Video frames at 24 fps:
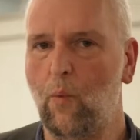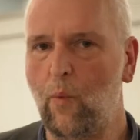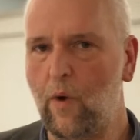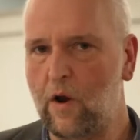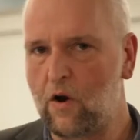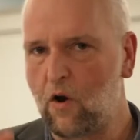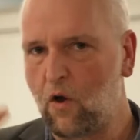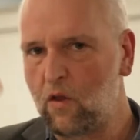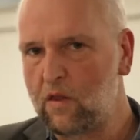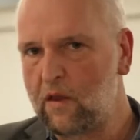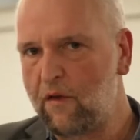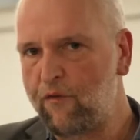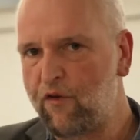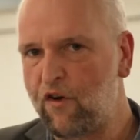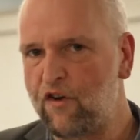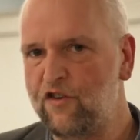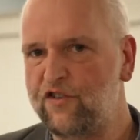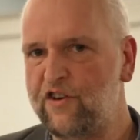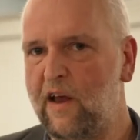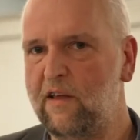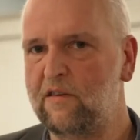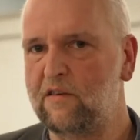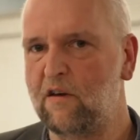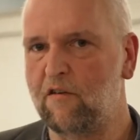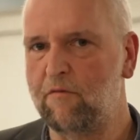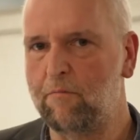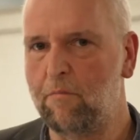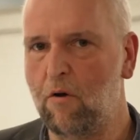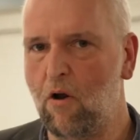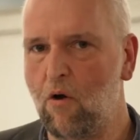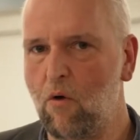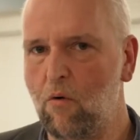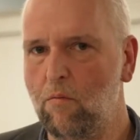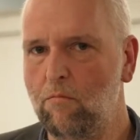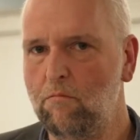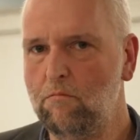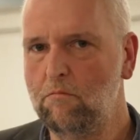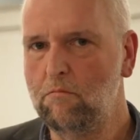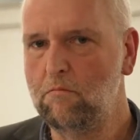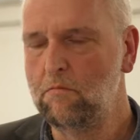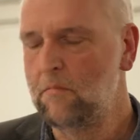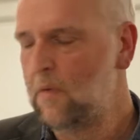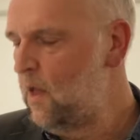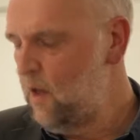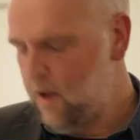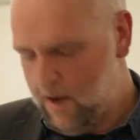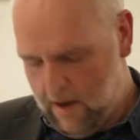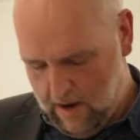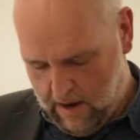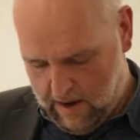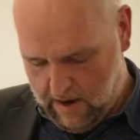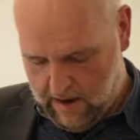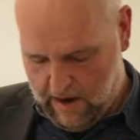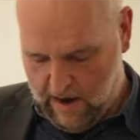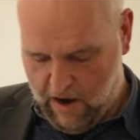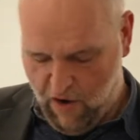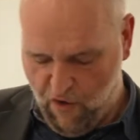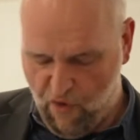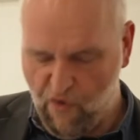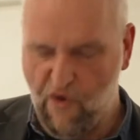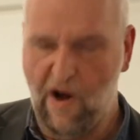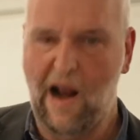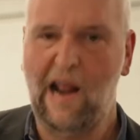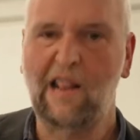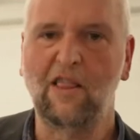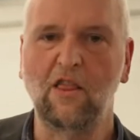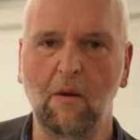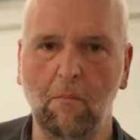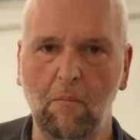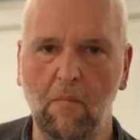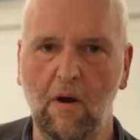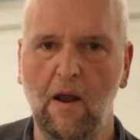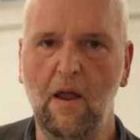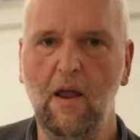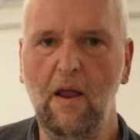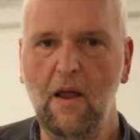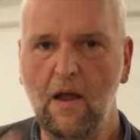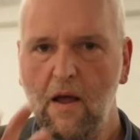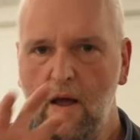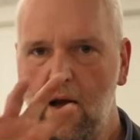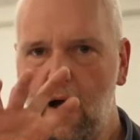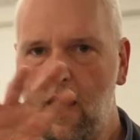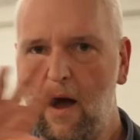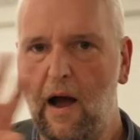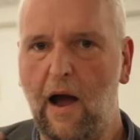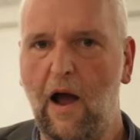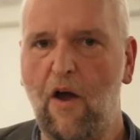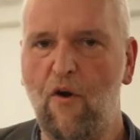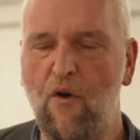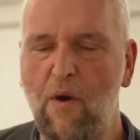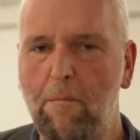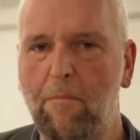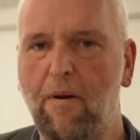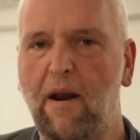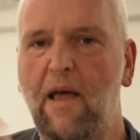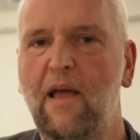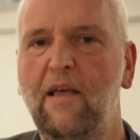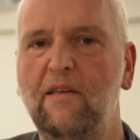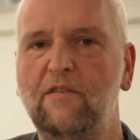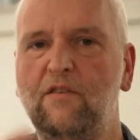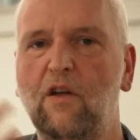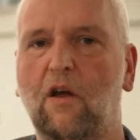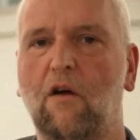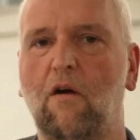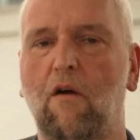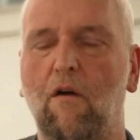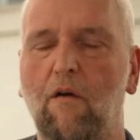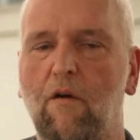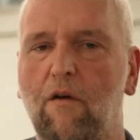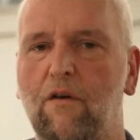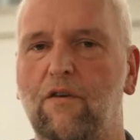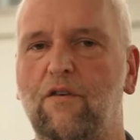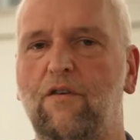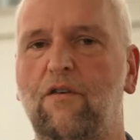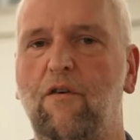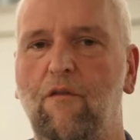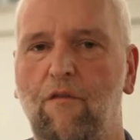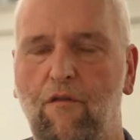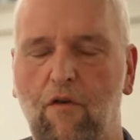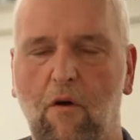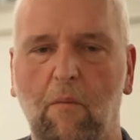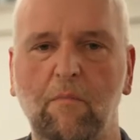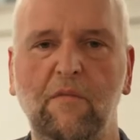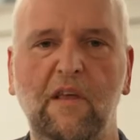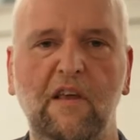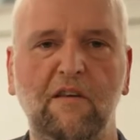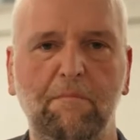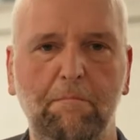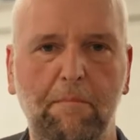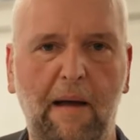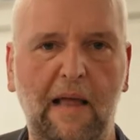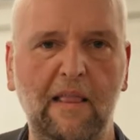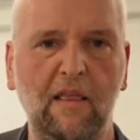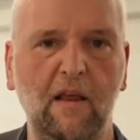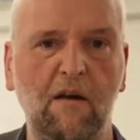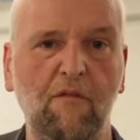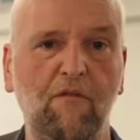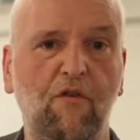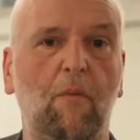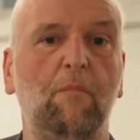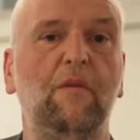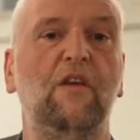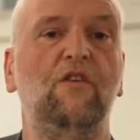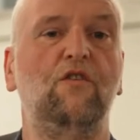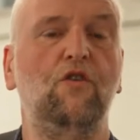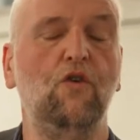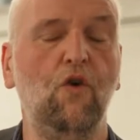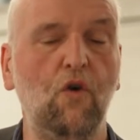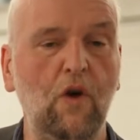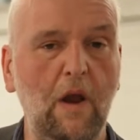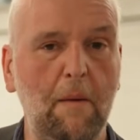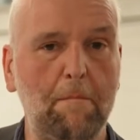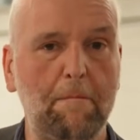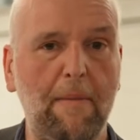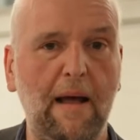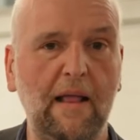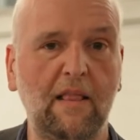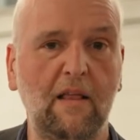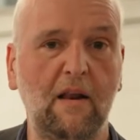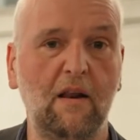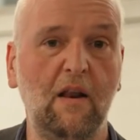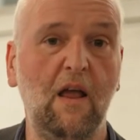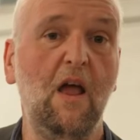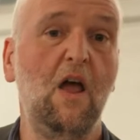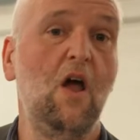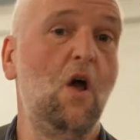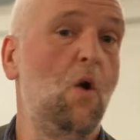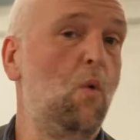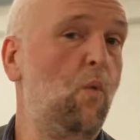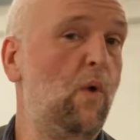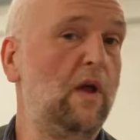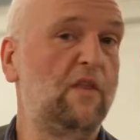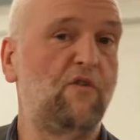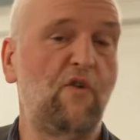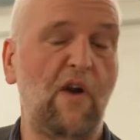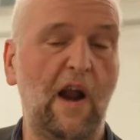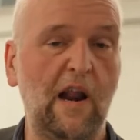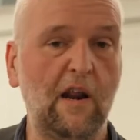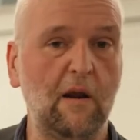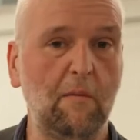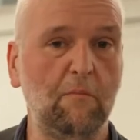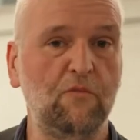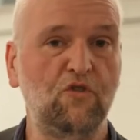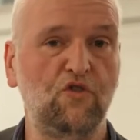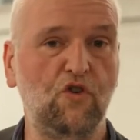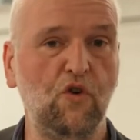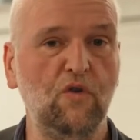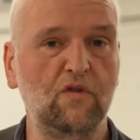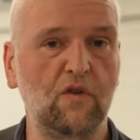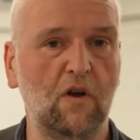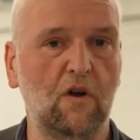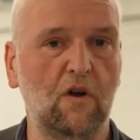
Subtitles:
with all different shades of blue. And randomly, I replaced the colors from this pattern, from this unique pattern, with random chosen